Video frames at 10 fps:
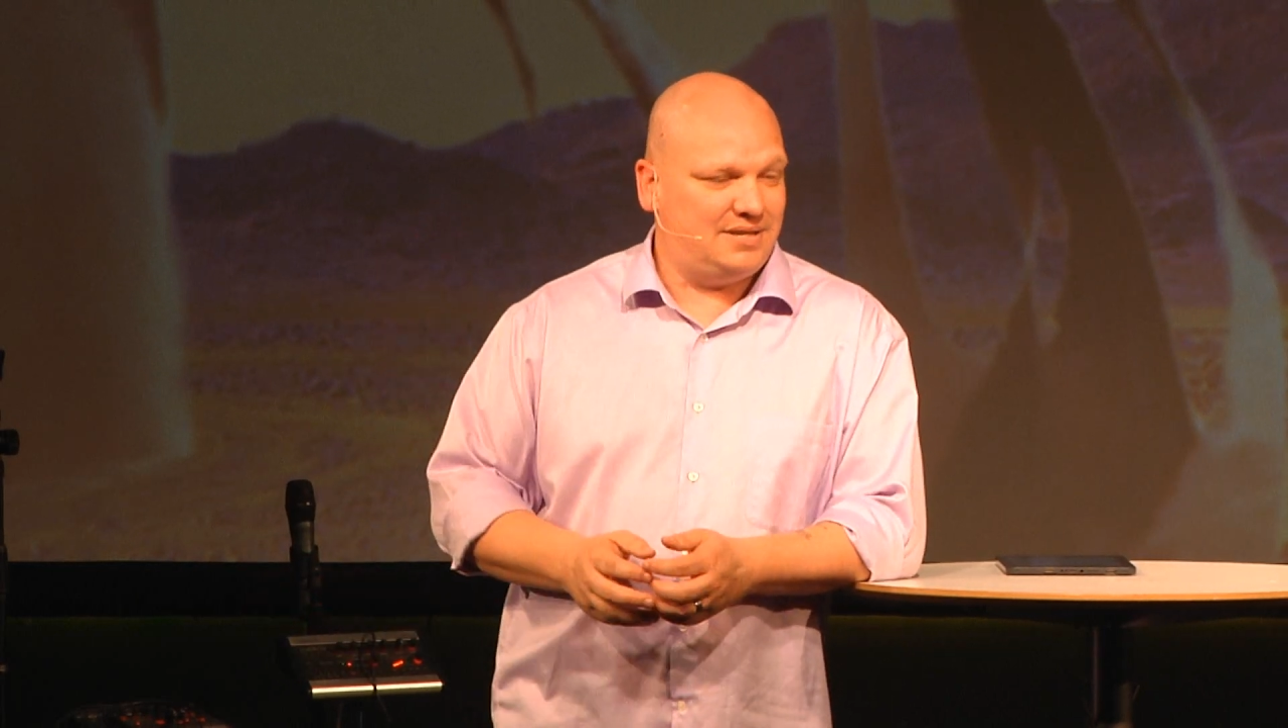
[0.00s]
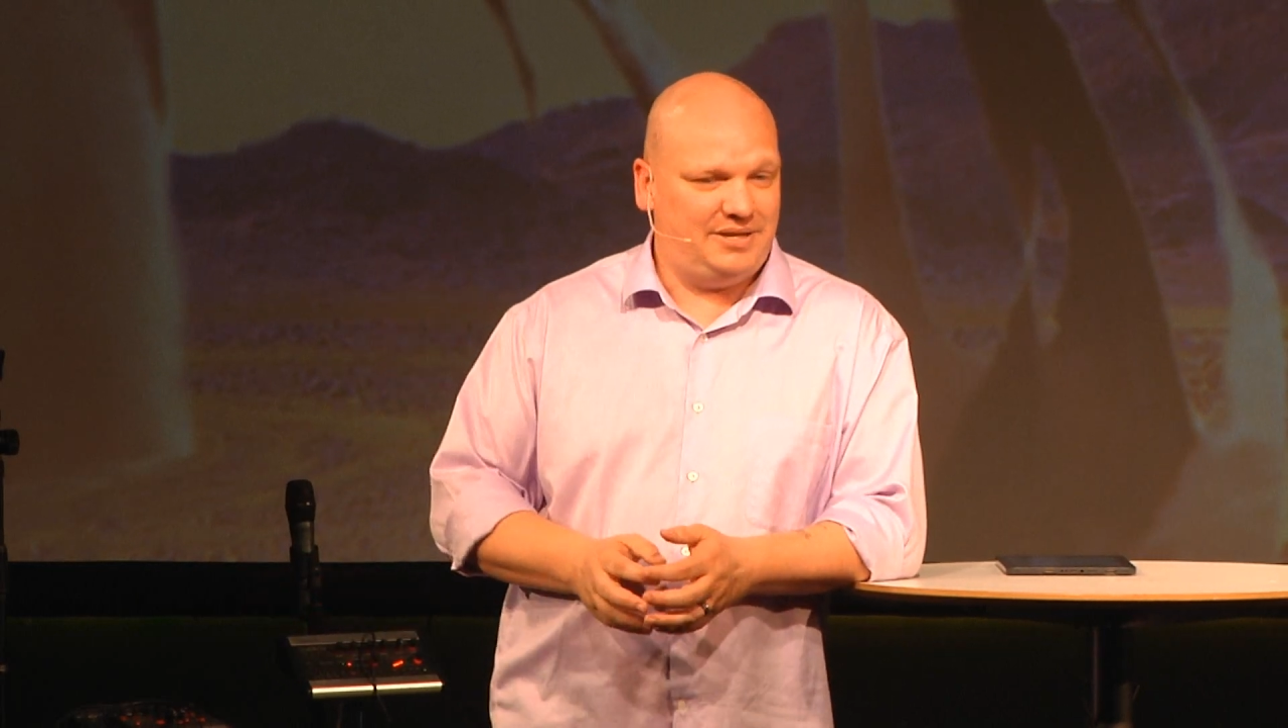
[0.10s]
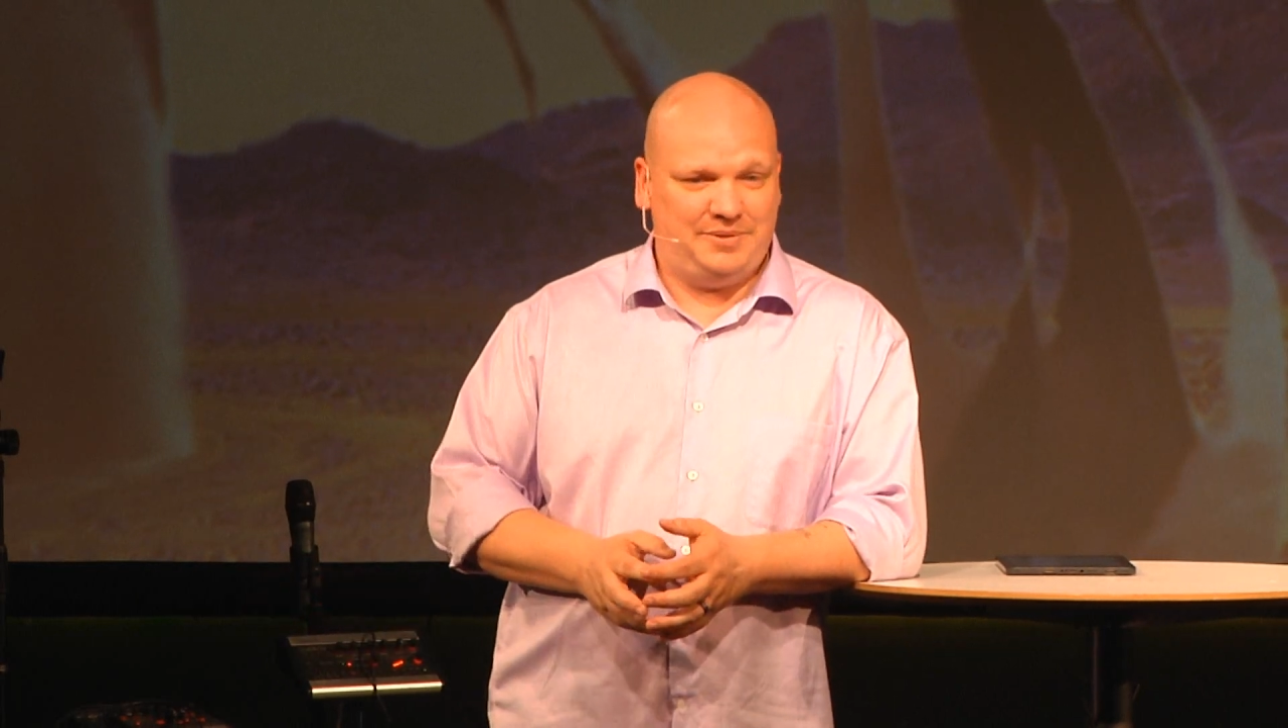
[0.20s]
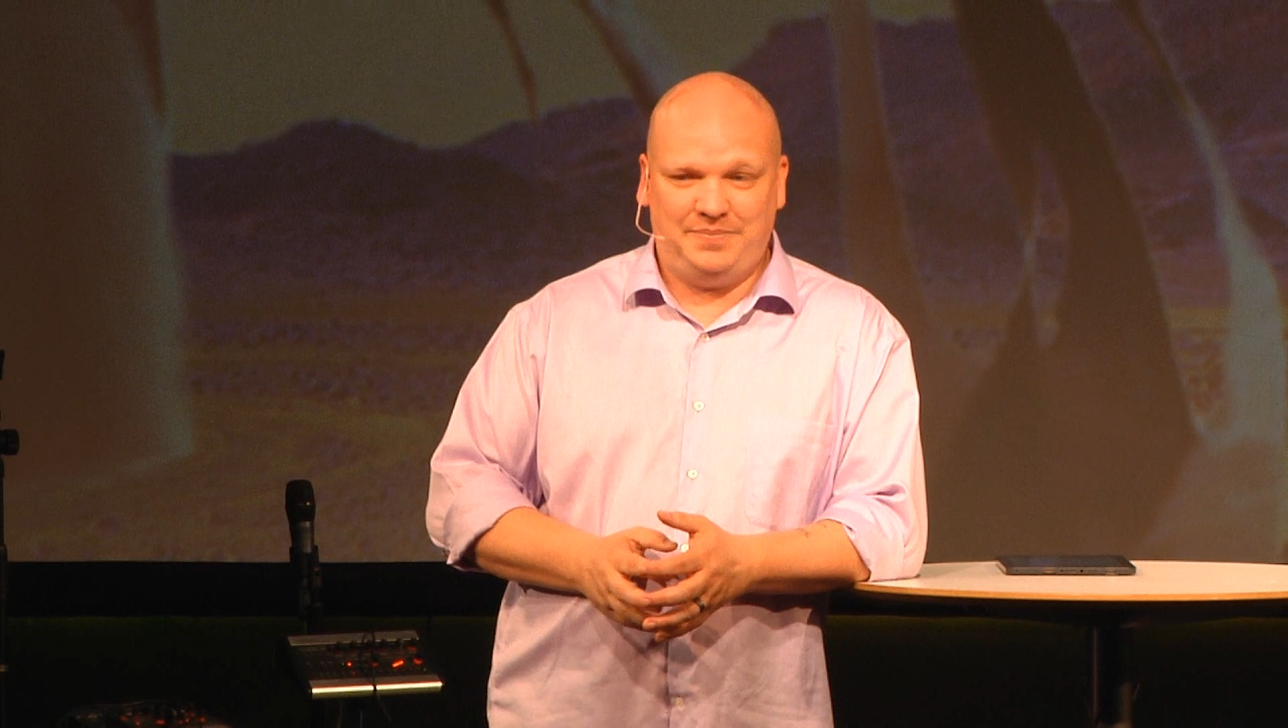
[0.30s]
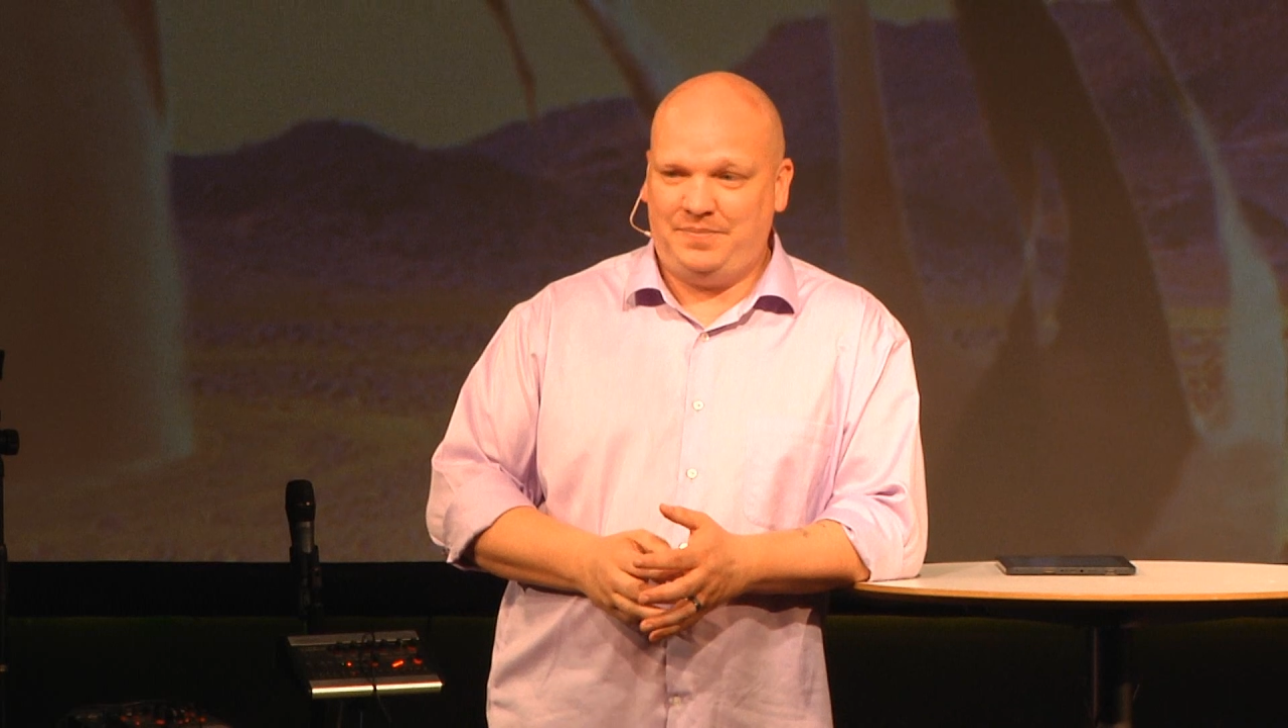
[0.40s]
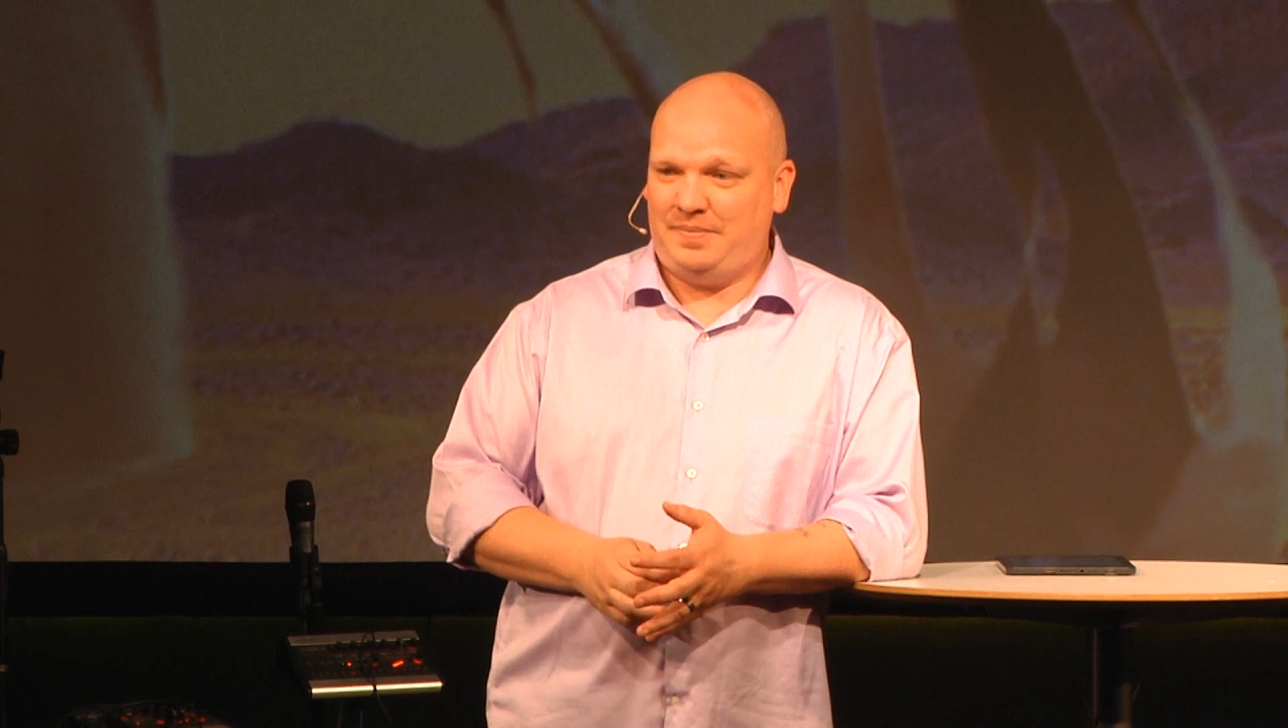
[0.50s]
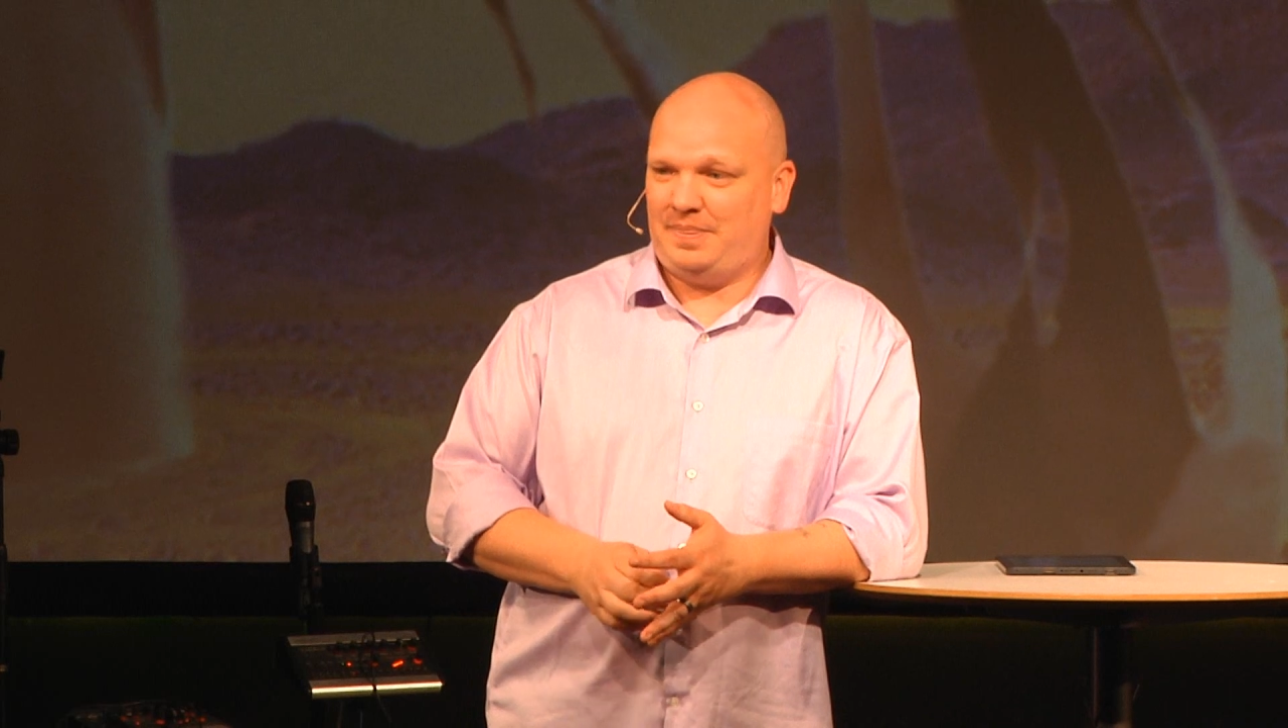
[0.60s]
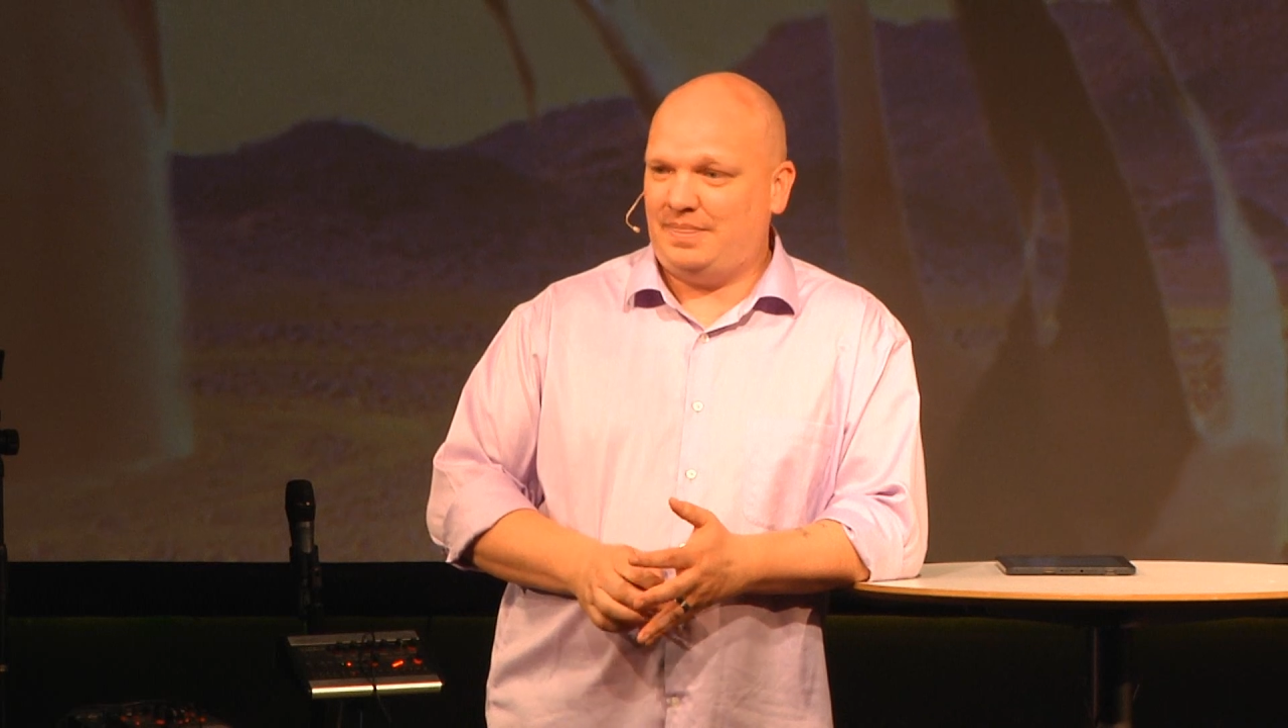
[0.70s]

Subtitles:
to him?